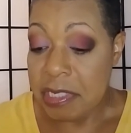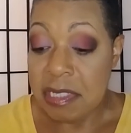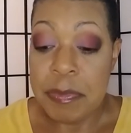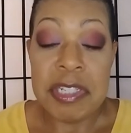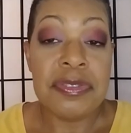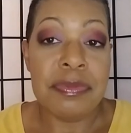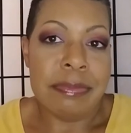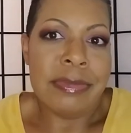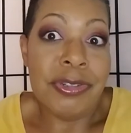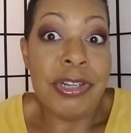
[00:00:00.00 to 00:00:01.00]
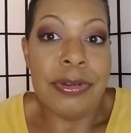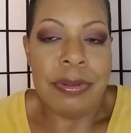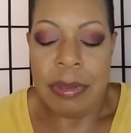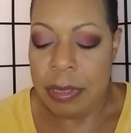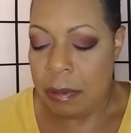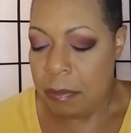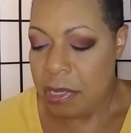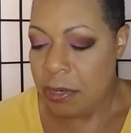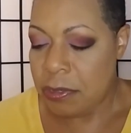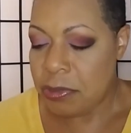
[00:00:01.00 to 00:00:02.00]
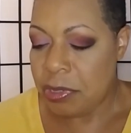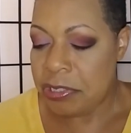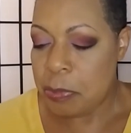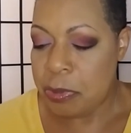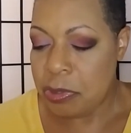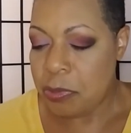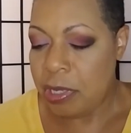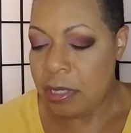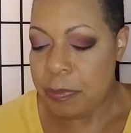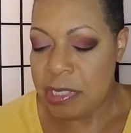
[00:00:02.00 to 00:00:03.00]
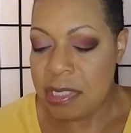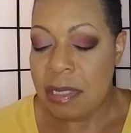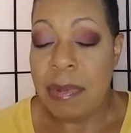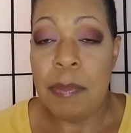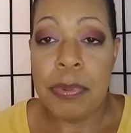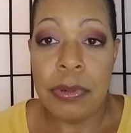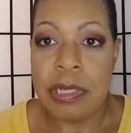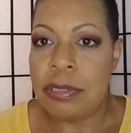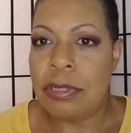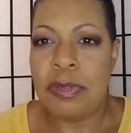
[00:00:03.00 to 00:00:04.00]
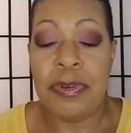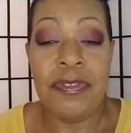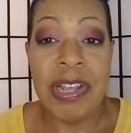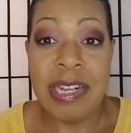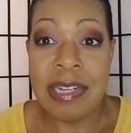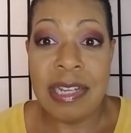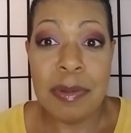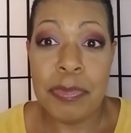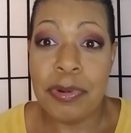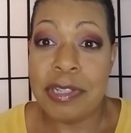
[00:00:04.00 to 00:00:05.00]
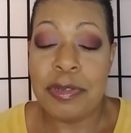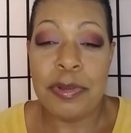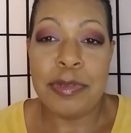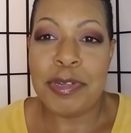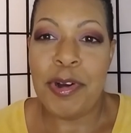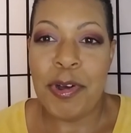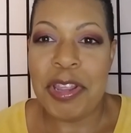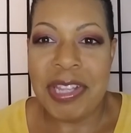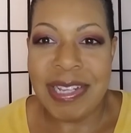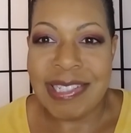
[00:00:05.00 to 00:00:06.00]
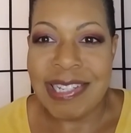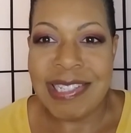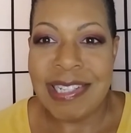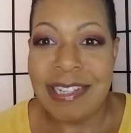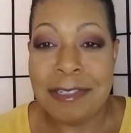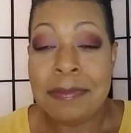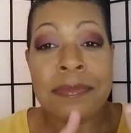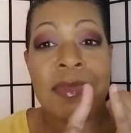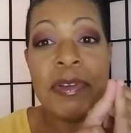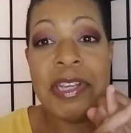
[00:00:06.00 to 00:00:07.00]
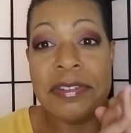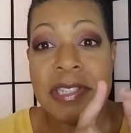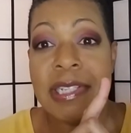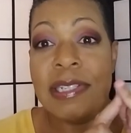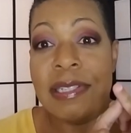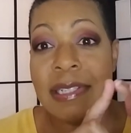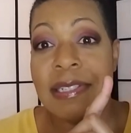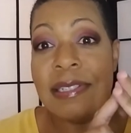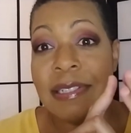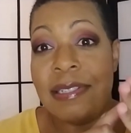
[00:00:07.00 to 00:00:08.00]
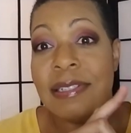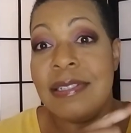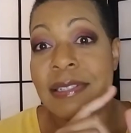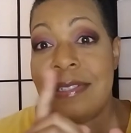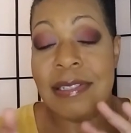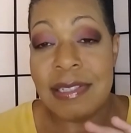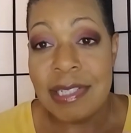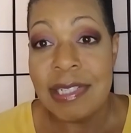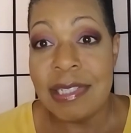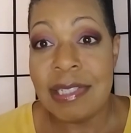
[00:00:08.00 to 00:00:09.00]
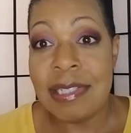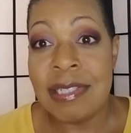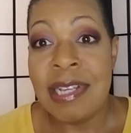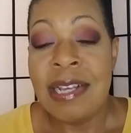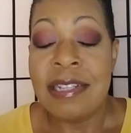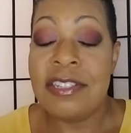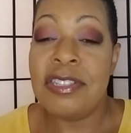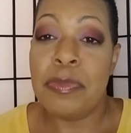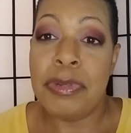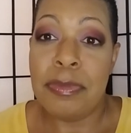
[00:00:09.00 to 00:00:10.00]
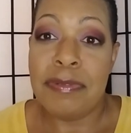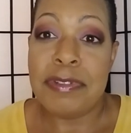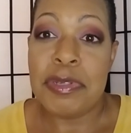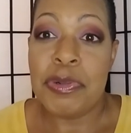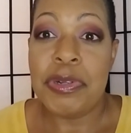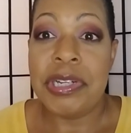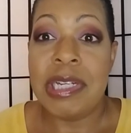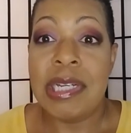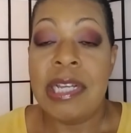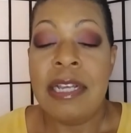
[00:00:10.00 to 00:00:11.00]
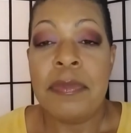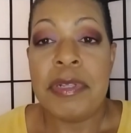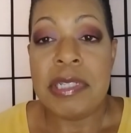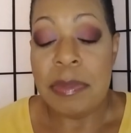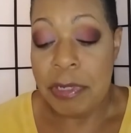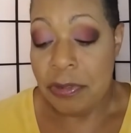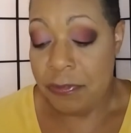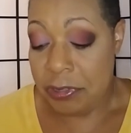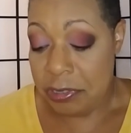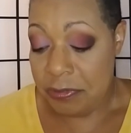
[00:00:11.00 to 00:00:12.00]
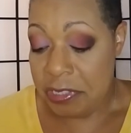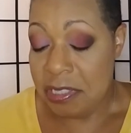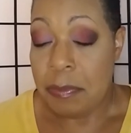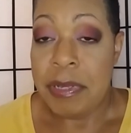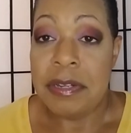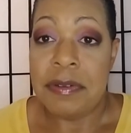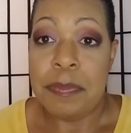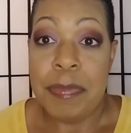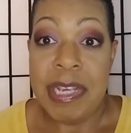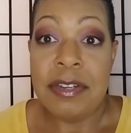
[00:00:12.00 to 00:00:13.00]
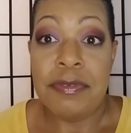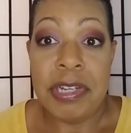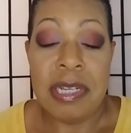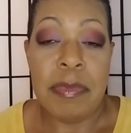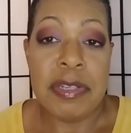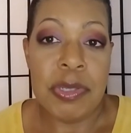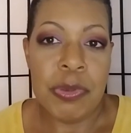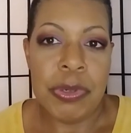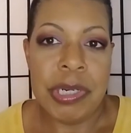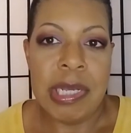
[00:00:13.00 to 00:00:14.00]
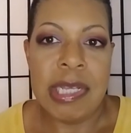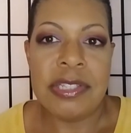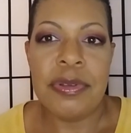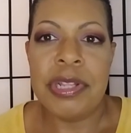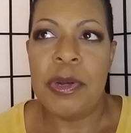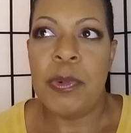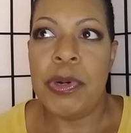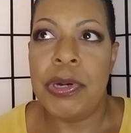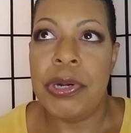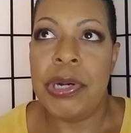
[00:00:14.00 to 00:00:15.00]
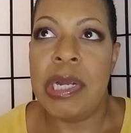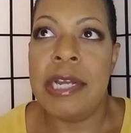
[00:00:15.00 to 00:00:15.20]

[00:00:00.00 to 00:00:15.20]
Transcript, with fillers: um, it may tr trigger them. And also there's spiritual elements in my book. There's also profanity in the book. And so those are all things I said, okay, there's this, this, this, this, this, this, this. This is a blurb of the story. Please let me know if you're interested in beta, beta reading my story. And so there were